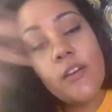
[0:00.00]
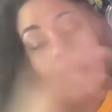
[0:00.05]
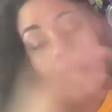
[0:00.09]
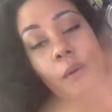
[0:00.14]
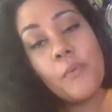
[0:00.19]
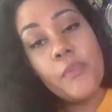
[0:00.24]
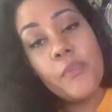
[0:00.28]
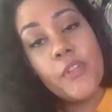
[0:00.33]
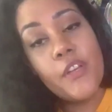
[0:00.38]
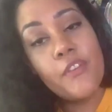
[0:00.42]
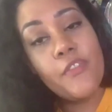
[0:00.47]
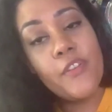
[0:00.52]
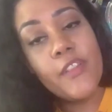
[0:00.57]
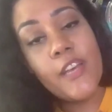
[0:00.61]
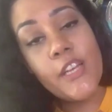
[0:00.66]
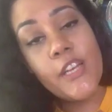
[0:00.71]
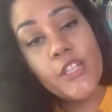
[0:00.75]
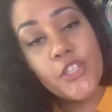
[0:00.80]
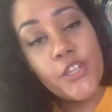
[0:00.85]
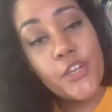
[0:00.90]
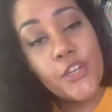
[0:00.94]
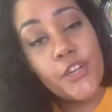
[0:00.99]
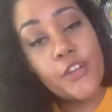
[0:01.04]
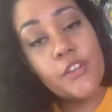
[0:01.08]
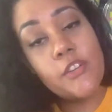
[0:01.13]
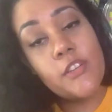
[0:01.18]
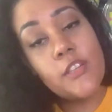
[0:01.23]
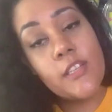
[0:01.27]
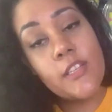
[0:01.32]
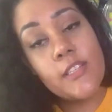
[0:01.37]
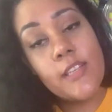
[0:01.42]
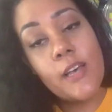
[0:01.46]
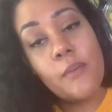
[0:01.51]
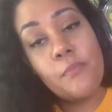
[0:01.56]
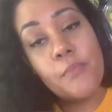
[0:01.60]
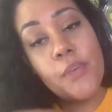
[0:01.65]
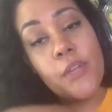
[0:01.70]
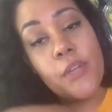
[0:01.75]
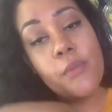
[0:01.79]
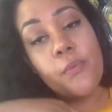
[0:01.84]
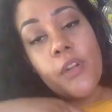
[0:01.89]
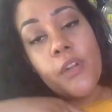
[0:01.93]
I'm gonna look for that shirt because I've
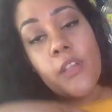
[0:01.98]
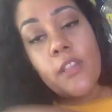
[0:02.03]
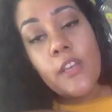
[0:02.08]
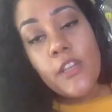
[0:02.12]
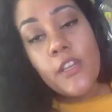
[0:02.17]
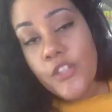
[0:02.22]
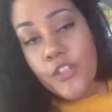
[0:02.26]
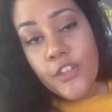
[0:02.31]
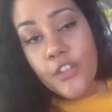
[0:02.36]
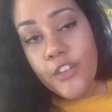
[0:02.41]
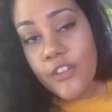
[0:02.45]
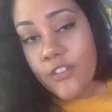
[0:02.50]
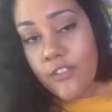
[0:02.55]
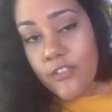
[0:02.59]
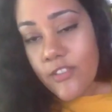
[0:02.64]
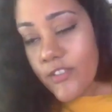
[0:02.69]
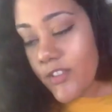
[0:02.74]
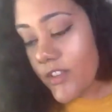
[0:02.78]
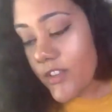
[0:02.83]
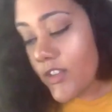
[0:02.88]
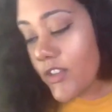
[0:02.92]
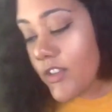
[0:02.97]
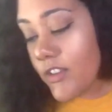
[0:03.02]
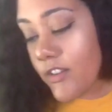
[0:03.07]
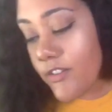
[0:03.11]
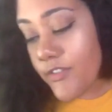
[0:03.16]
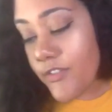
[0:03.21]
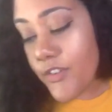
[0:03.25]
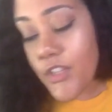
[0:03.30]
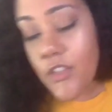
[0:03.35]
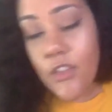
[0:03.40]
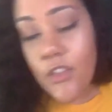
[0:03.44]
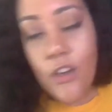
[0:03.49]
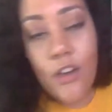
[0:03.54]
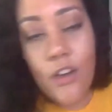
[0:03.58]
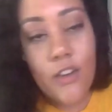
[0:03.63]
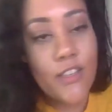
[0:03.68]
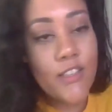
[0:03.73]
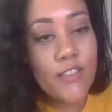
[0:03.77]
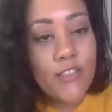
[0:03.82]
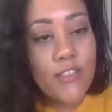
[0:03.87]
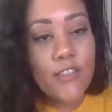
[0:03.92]
been wanting that shirt for the
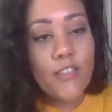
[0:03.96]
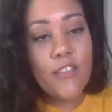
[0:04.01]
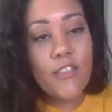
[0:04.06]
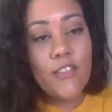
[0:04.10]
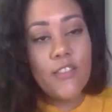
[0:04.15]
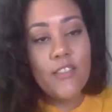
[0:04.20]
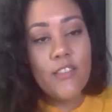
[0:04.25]
longest.